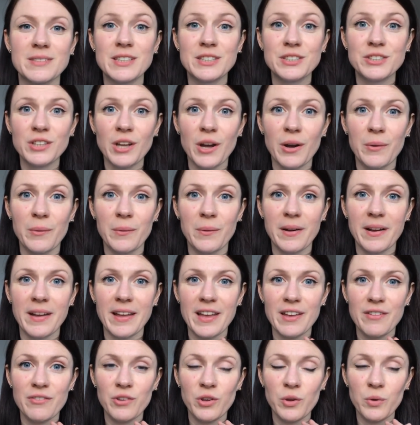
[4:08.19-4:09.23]
So
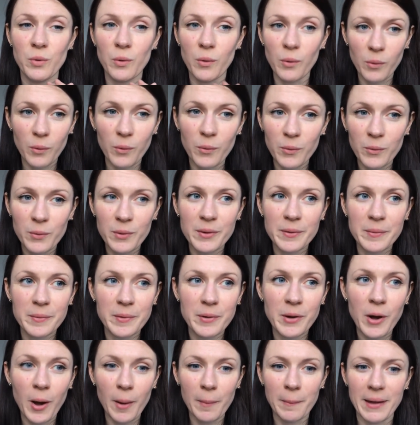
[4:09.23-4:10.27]
if you all
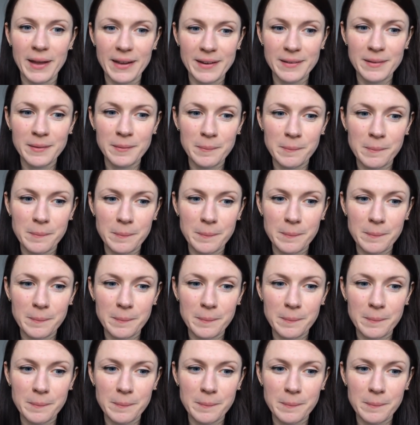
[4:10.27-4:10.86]
comment,